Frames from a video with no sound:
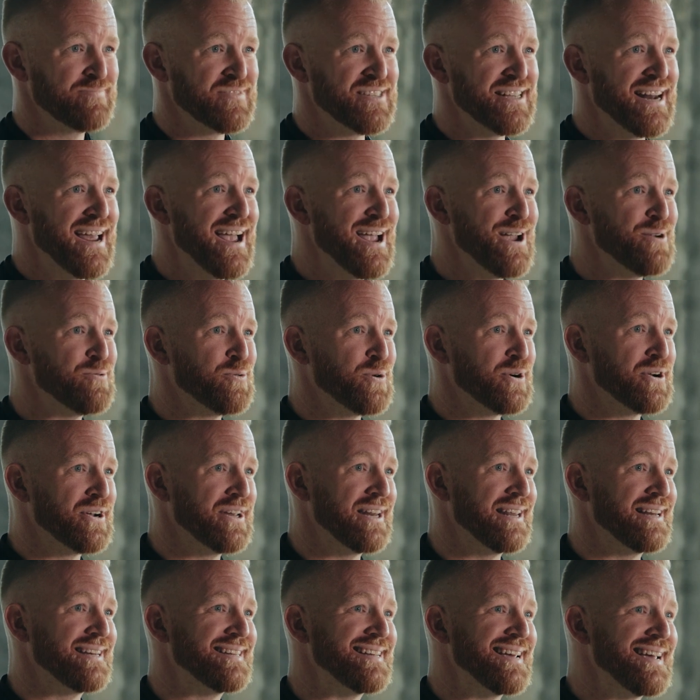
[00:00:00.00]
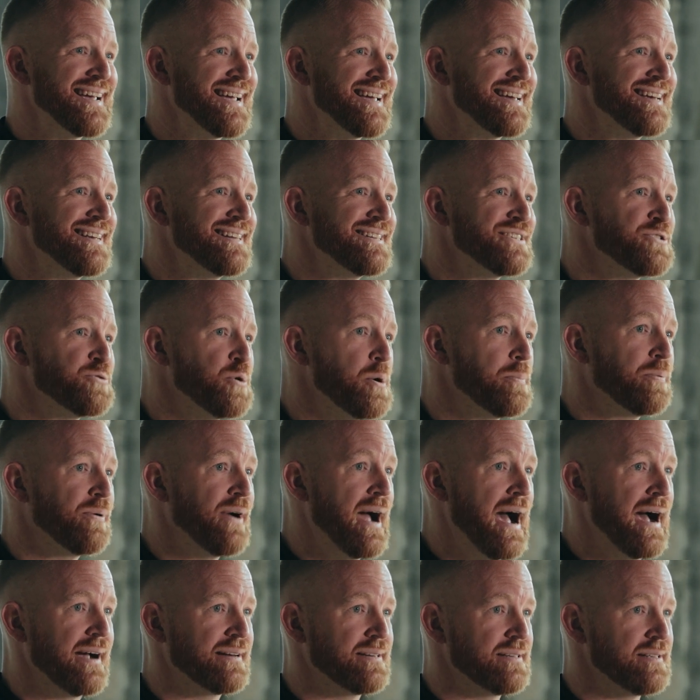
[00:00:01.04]
Today, we're going to dig into a
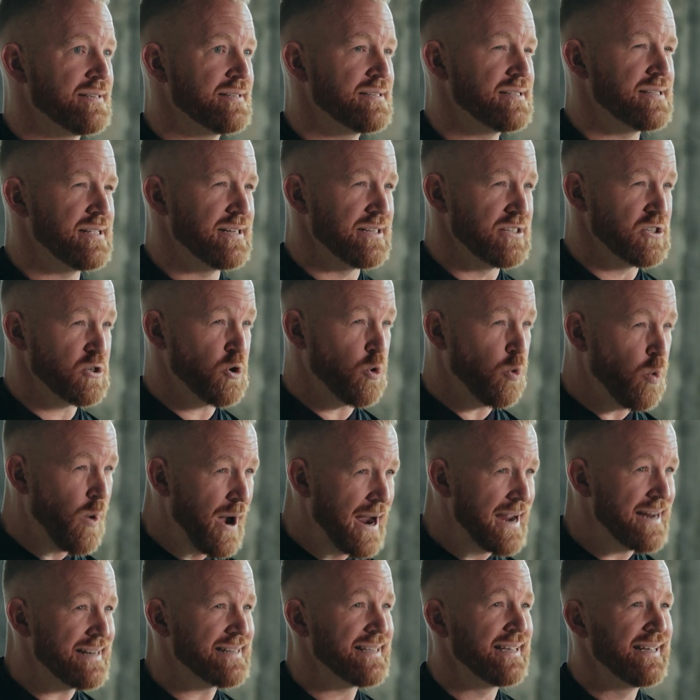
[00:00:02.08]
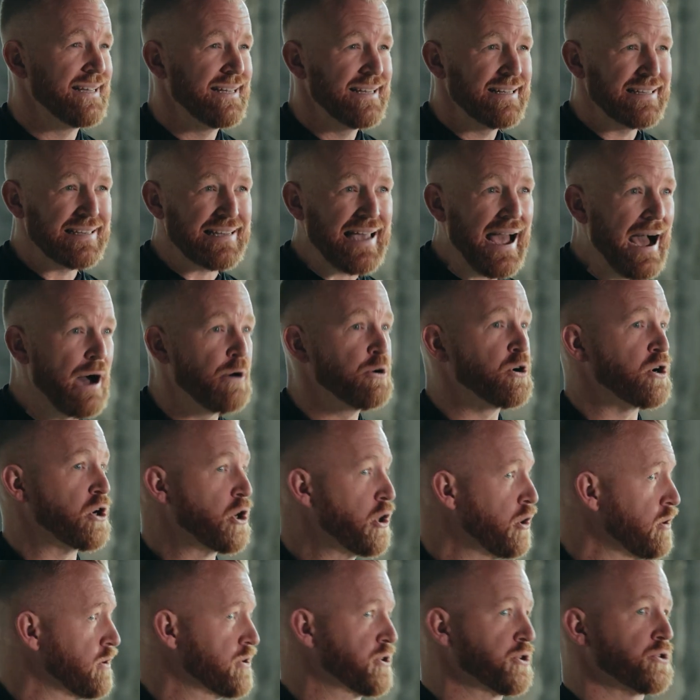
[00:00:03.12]
practice that is quite
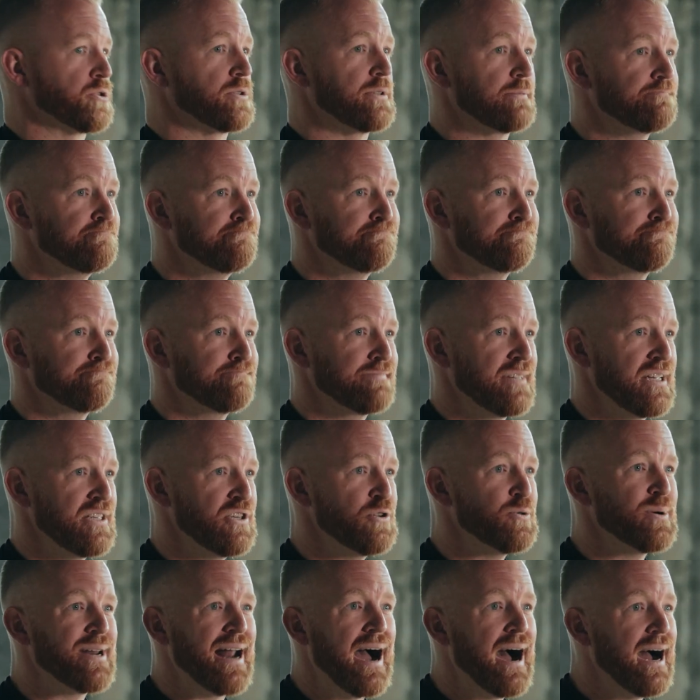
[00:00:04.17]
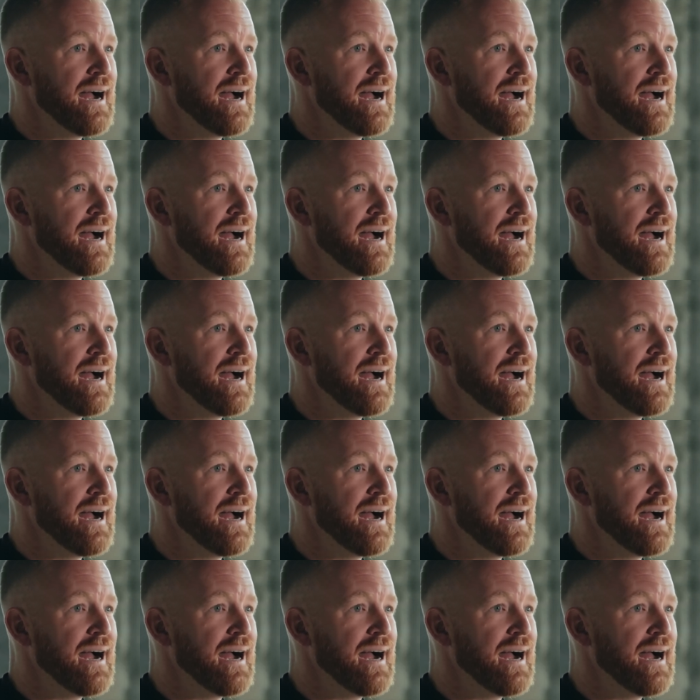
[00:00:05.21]
countercultural. Now, you and